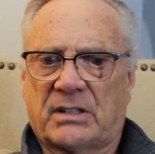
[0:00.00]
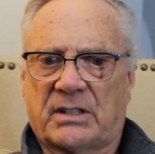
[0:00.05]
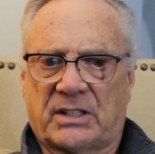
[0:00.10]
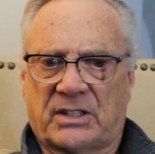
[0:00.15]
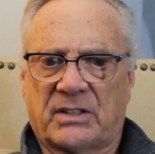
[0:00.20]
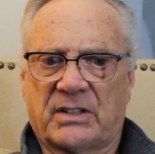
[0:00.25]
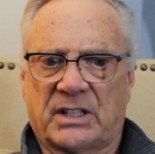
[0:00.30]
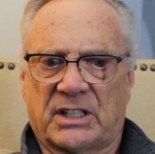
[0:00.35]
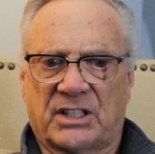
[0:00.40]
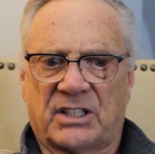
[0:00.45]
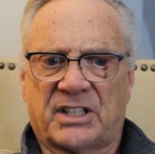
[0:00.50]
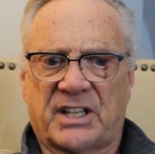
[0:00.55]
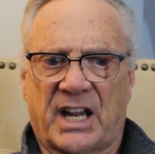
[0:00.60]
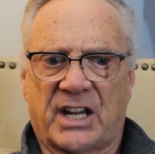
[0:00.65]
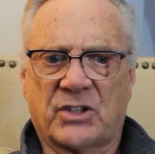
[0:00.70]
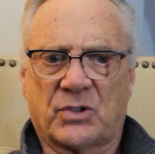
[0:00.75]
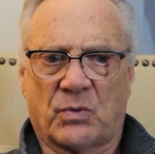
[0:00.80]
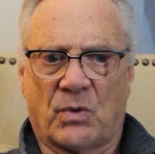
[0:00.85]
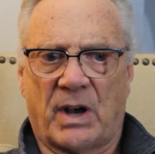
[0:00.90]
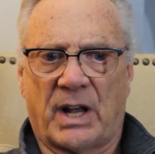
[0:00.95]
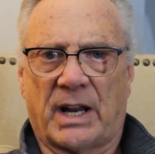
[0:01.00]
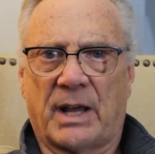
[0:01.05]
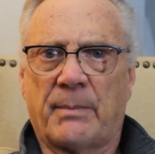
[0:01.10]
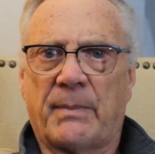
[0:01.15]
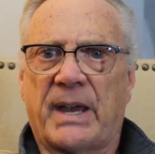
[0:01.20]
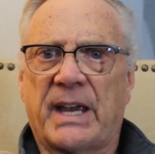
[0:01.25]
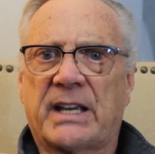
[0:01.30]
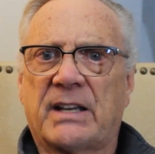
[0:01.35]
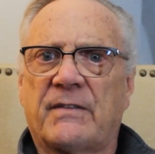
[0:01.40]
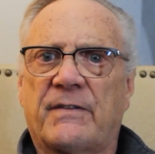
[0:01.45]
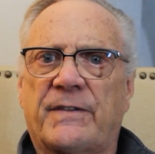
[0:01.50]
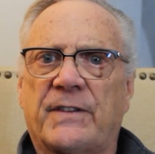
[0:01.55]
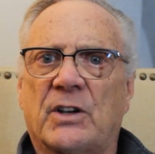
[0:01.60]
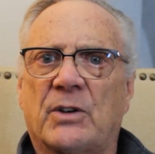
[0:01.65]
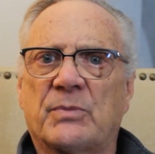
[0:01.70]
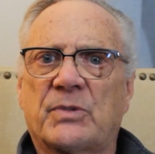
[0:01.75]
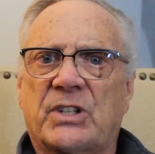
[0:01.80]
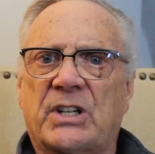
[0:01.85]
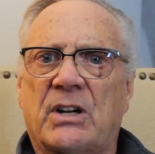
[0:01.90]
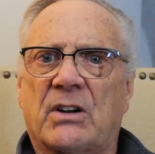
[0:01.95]
It extends while I'm making
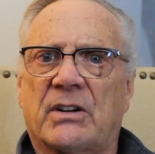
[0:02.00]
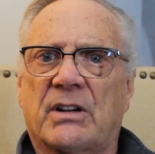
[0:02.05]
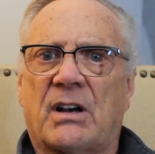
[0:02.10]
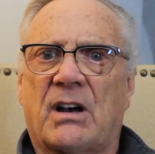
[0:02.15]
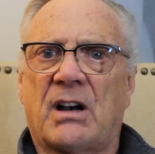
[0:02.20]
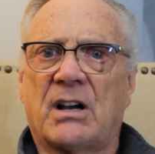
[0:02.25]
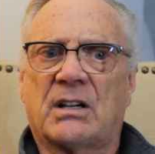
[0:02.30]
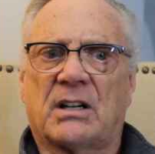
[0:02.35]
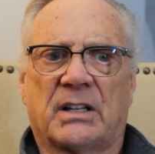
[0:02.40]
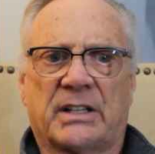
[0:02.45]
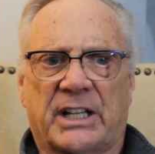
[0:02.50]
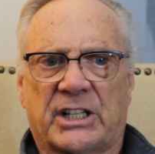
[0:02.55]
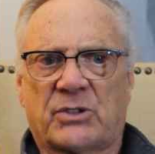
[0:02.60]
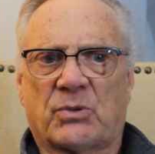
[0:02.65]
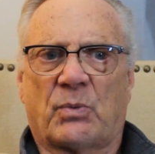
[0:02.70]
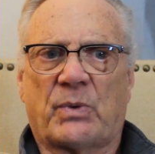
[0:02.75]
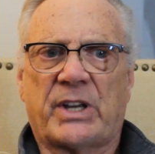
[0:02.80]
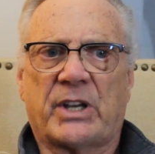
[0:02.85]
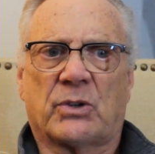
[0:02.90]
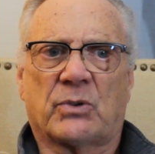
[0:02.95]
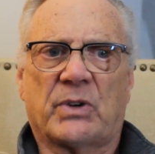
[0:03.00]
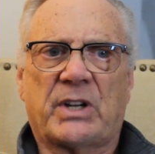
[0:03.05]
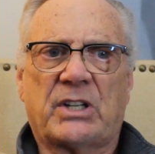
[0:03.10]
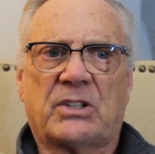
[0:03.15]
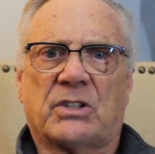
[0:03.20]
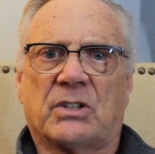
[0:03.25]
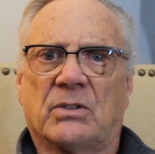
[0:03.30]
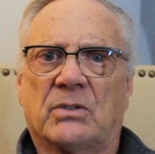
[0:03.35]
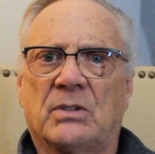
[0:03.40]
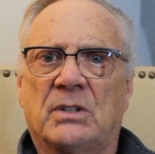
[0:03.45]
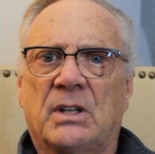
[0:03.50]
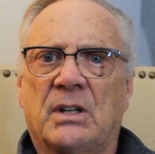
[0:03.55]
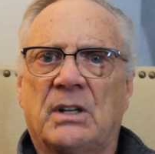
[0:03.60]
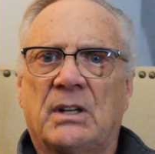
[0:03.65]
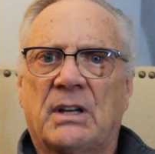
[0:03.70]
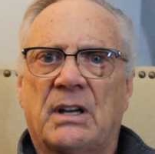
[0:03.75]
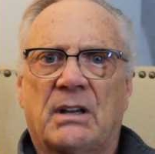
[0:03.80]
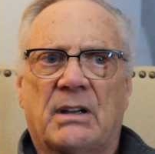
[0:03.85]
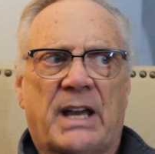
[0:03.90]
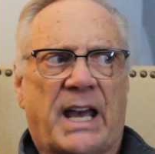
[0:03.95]
films here in Hong Kong. That's what we agreed to.
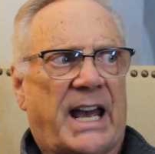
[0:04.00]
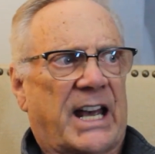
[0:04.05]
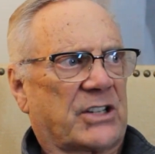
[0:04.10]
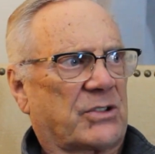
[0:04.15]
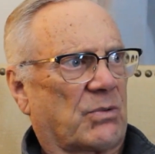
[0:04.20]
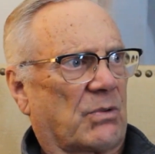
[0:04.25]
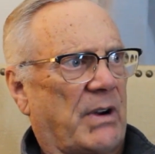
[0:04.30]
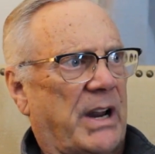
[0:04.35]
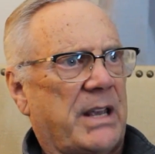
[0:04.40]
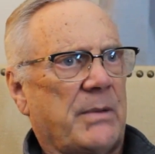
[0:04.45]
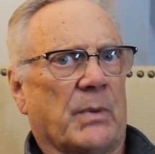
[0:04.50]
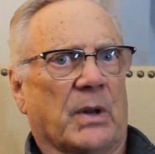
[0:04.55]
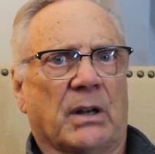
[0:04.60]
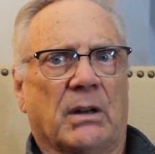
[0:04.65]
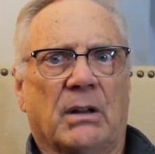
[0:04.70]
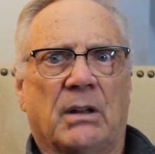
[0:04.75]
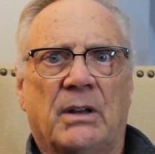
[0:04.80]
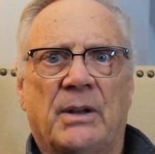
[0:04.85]
Ask Raymond.